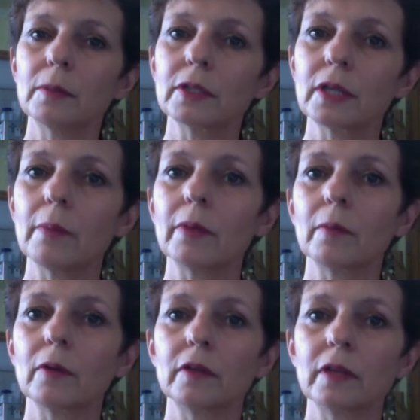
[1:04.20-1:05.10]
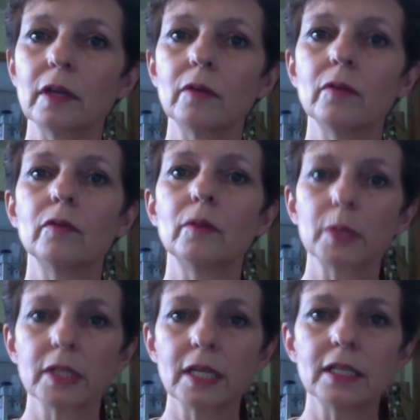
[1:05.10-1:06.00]
on, but I'm going to tell you the
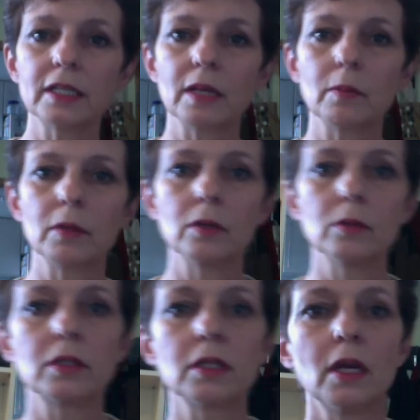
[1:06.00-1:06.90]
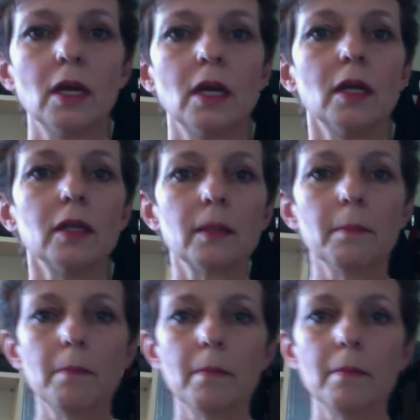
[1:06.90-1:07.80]
percentage that we use.
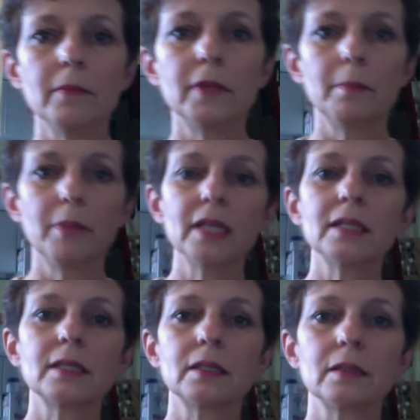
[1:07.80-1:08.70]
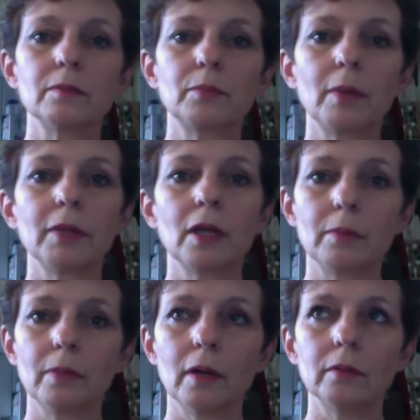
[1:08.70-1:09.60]
The biggest, probably our
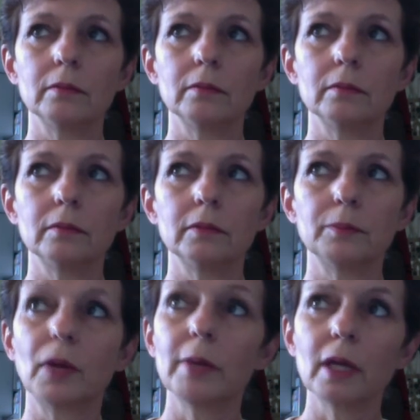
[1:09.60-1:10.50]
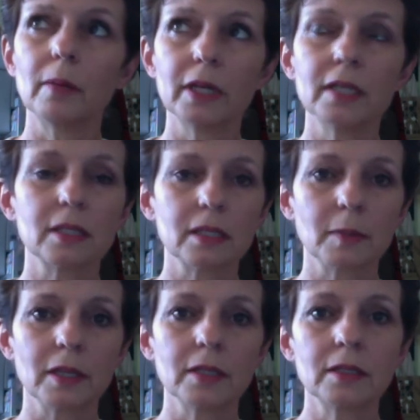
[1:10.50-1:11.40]
biggest
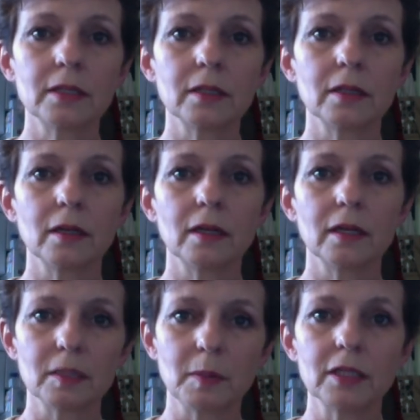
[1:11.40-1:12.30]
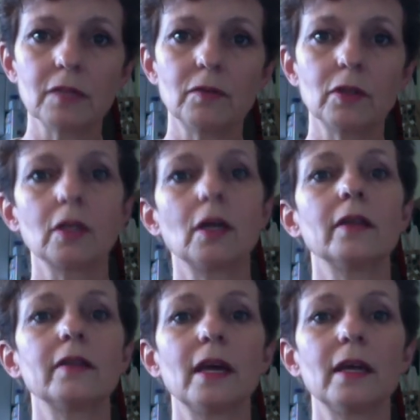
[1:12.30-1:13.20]
expense, if you can call
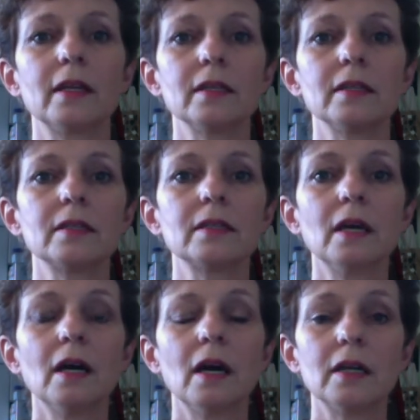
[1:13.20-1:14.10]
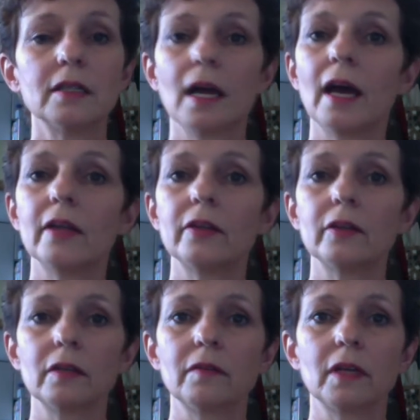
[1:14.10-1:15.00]
it that, is our tithe or
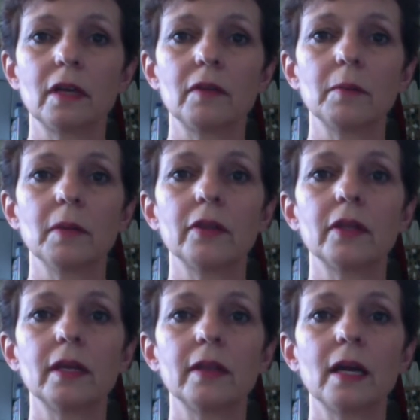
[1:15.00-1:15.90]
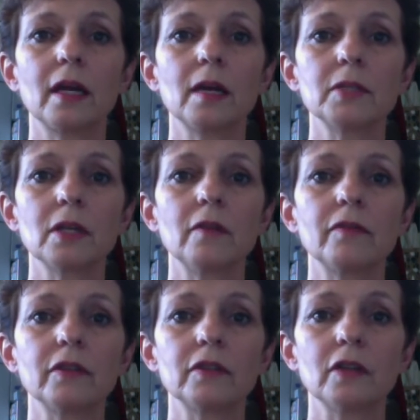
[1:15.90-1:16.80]
giving every month, and that comes
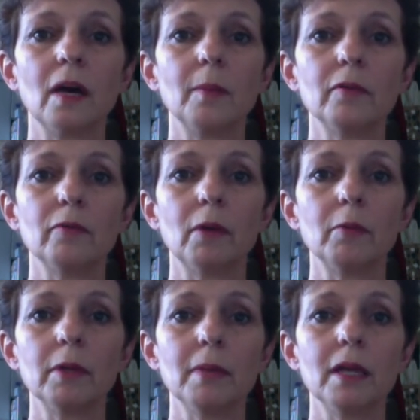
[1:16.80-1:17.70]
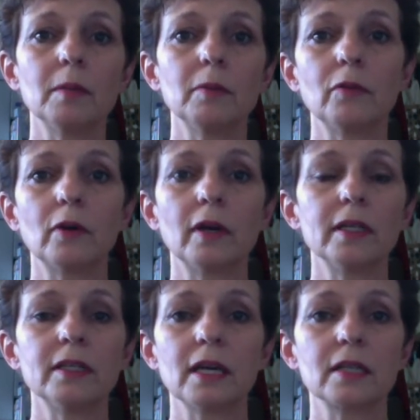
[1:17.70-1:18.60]
off the top of what we make before any
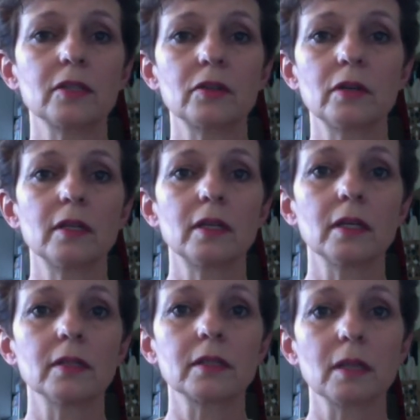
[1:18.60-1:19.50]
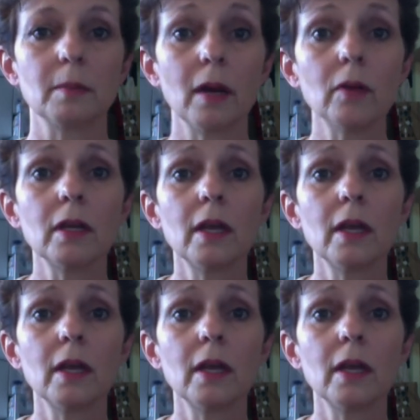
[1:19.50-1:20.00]
taxes or anything else come out,